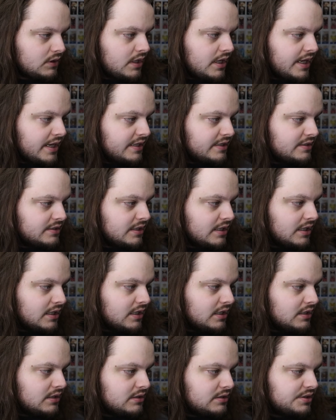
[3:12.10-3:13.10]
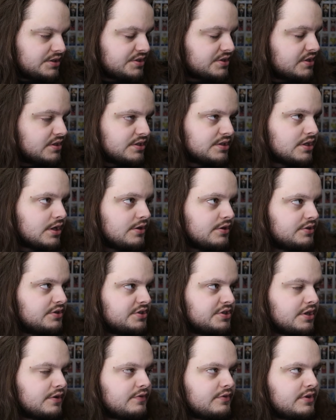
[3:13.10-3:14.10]
and uh, just just other
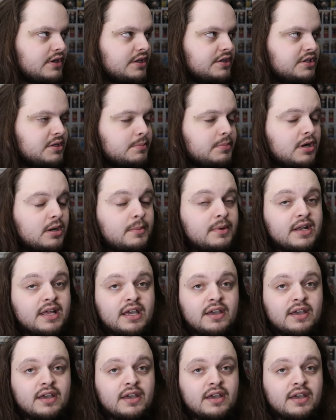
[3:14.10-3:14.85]
stuff around the apartment.